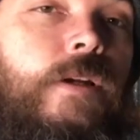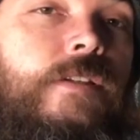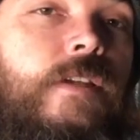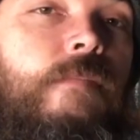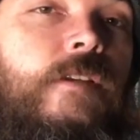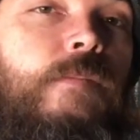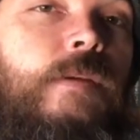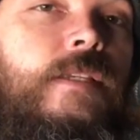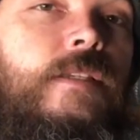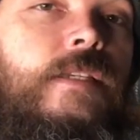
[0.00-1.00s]
putting some of these
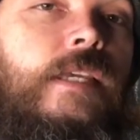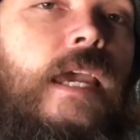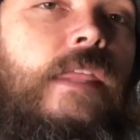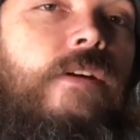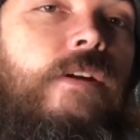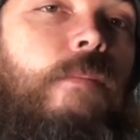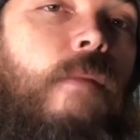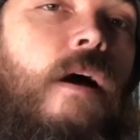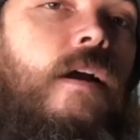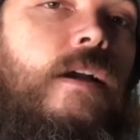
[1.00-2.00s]
pieces together in a
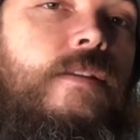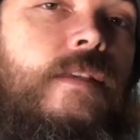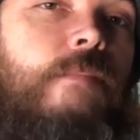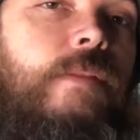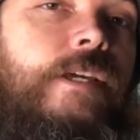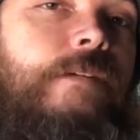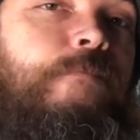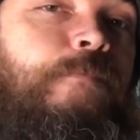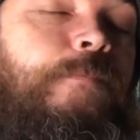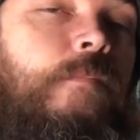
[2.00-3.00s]
mock assembly
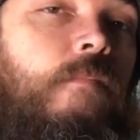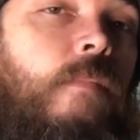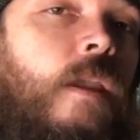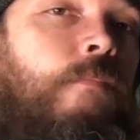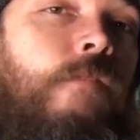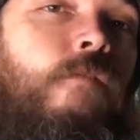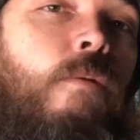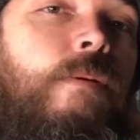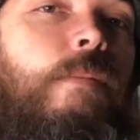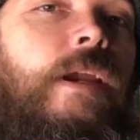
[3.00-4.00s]

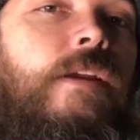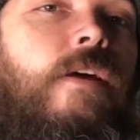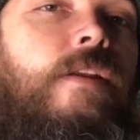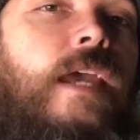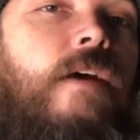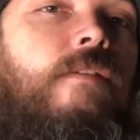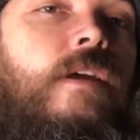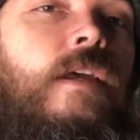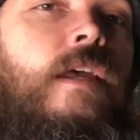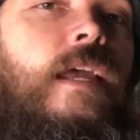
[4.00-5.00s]
before we break it all down
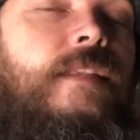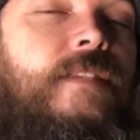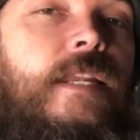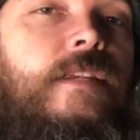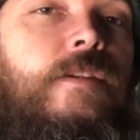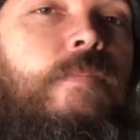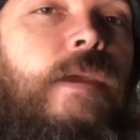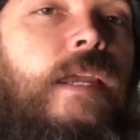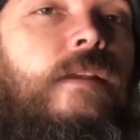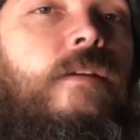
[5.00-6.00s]
and send it to
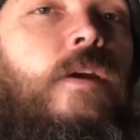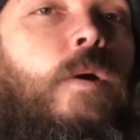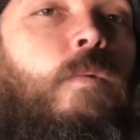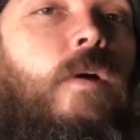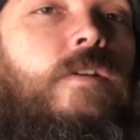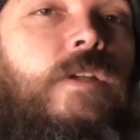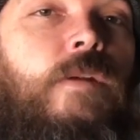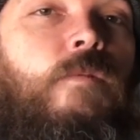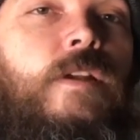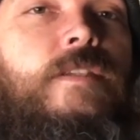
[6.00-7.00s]
paint. We're also
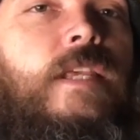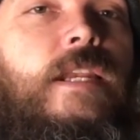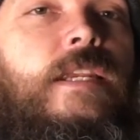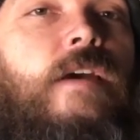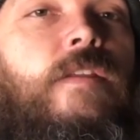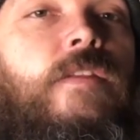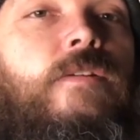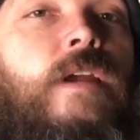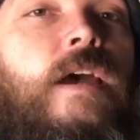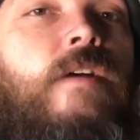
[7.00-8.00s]
going to want to set it down on the
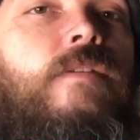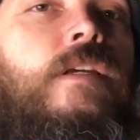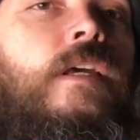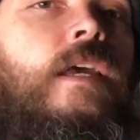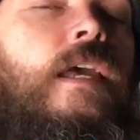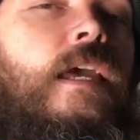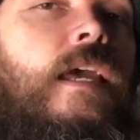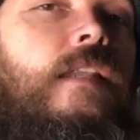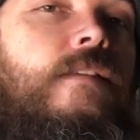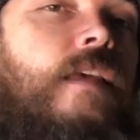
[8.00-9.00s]
ground
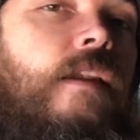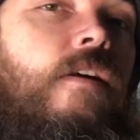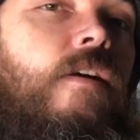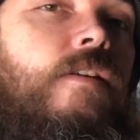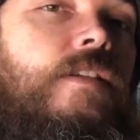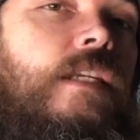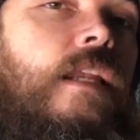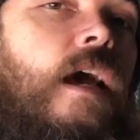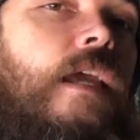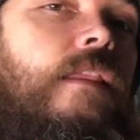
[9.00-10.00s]
and set our seat
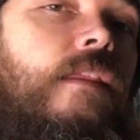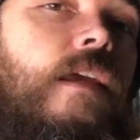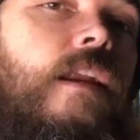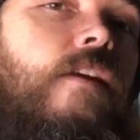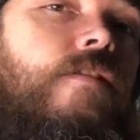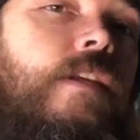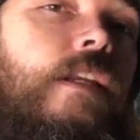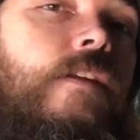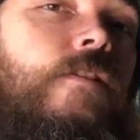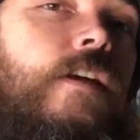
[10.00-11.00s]
height and our
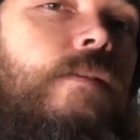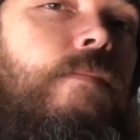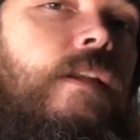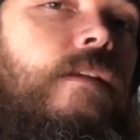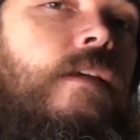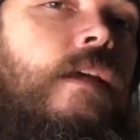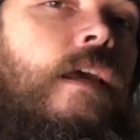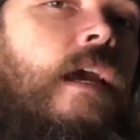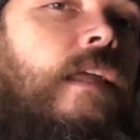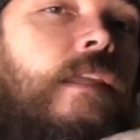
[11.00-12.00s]
seat adjustment,
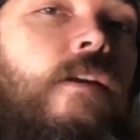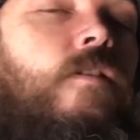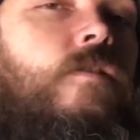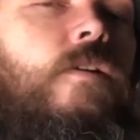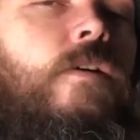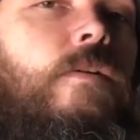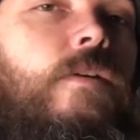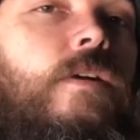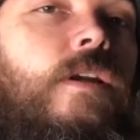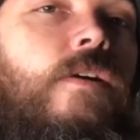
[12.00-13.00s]
and then also
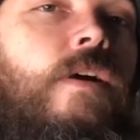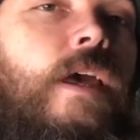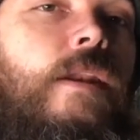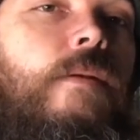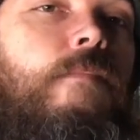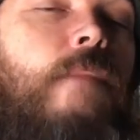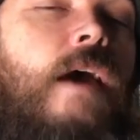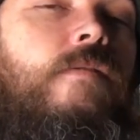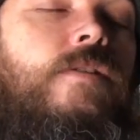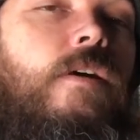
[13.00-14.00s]
going to go ahead and
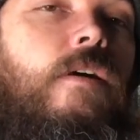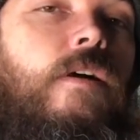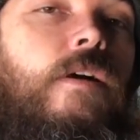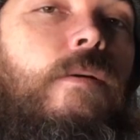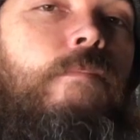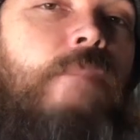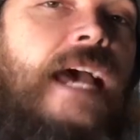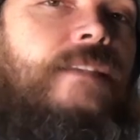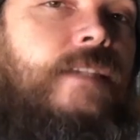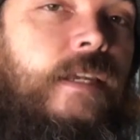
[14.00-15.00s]
mount our
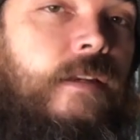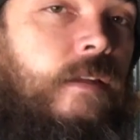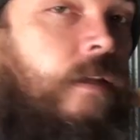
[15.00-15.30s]
basket